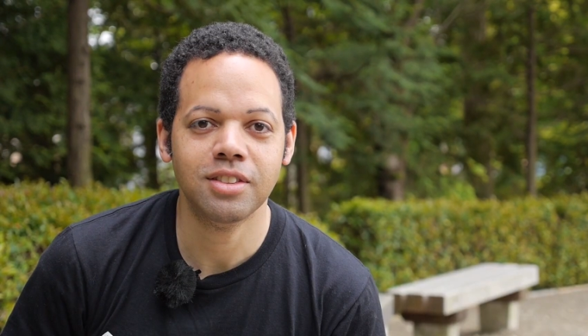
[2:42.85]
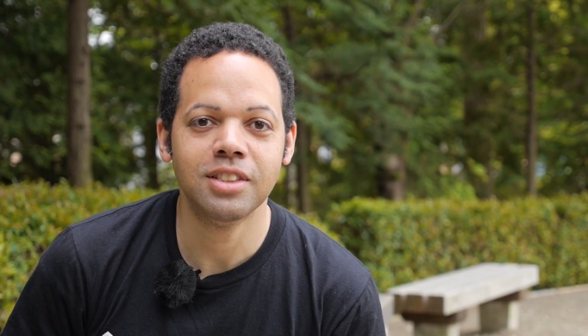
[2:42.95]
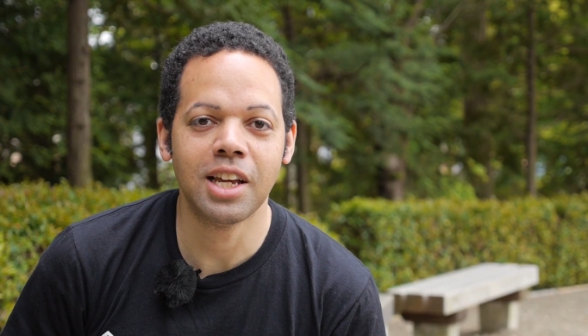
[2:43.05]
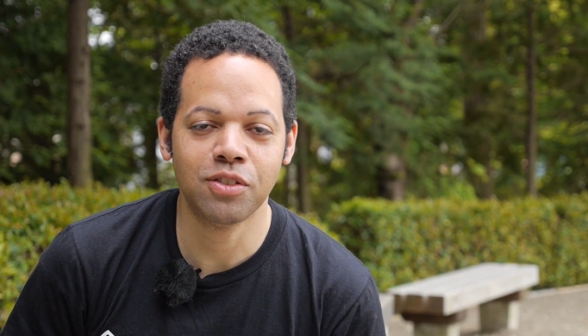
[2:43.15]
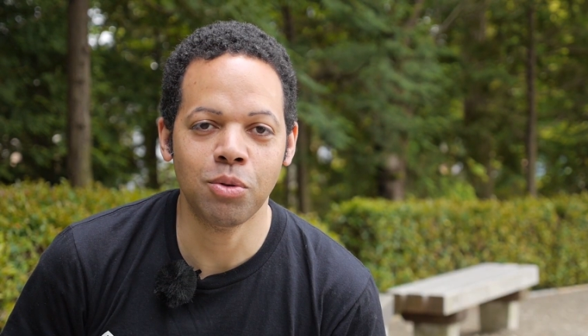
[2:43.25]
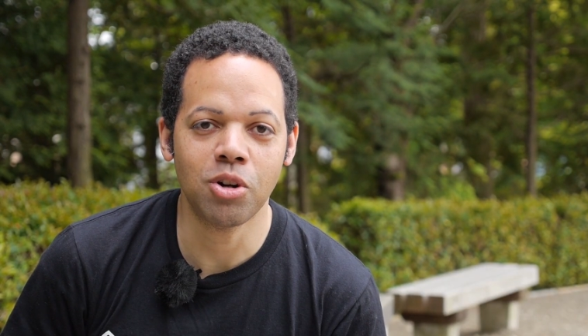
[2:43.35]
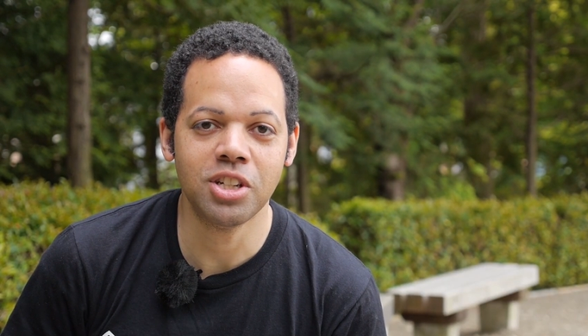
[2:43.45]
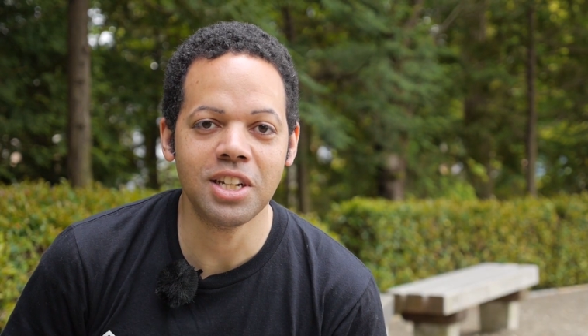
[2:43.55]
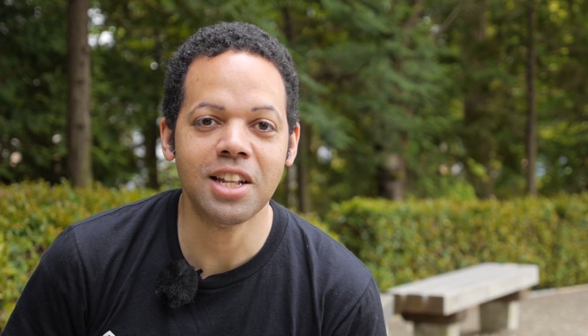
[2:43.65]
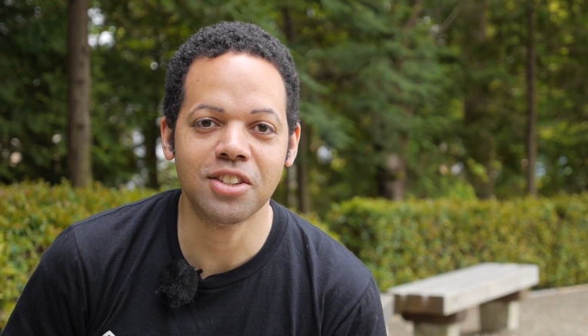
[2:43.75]
Thanks for
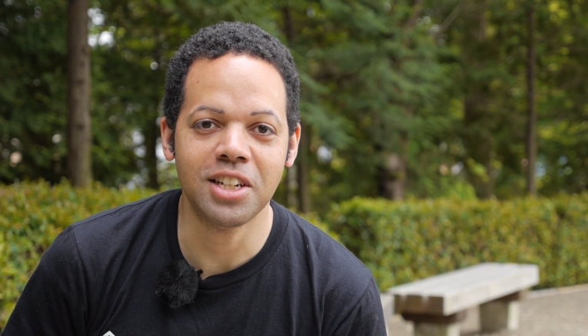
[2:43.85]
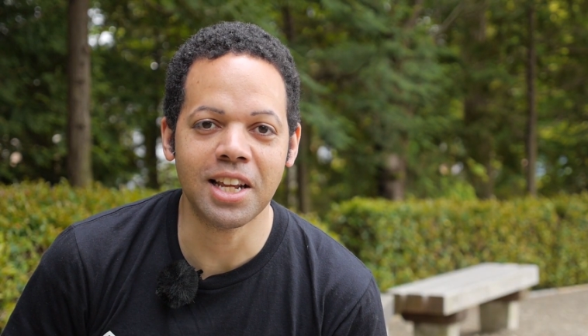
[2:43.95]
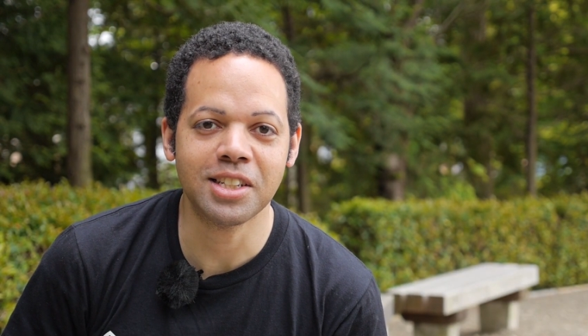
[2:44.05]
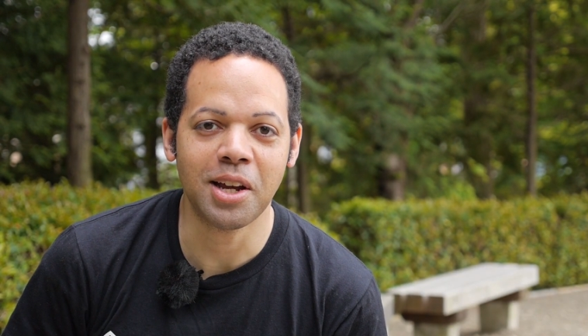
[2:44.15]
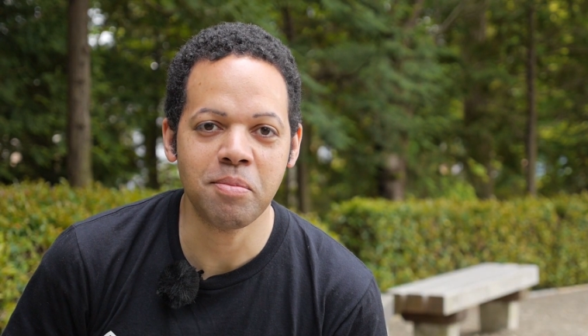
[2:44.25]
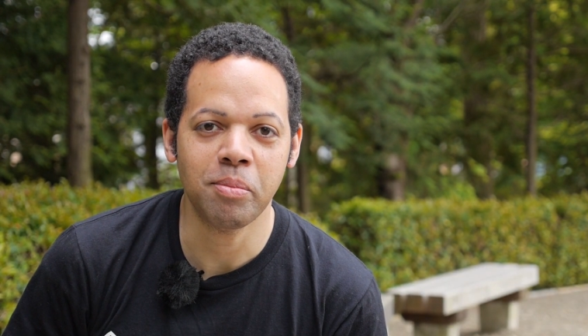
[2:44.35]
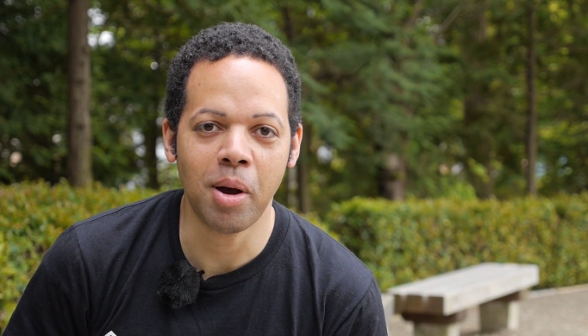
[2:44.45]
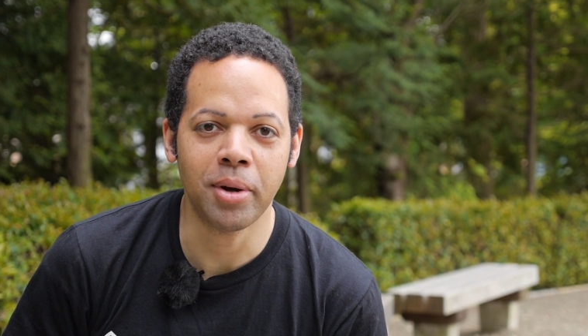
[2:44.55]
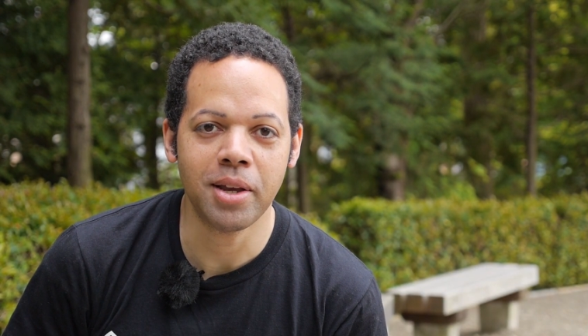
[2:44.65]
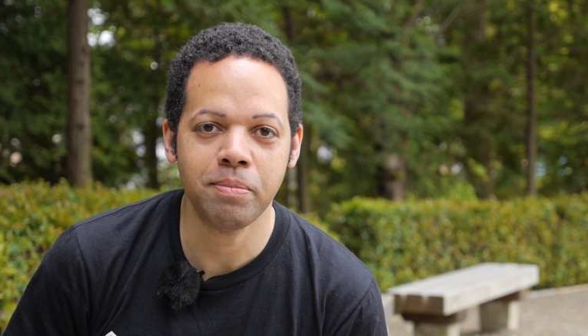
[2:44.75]
watching and see you next time.
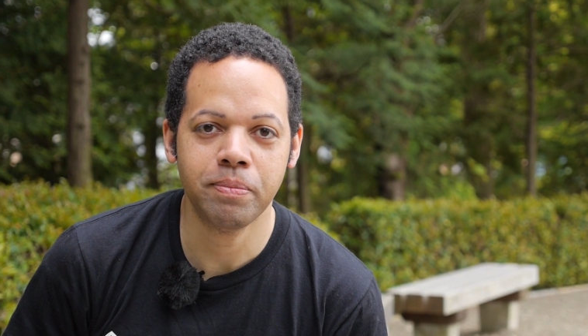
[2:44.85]
Bye bye.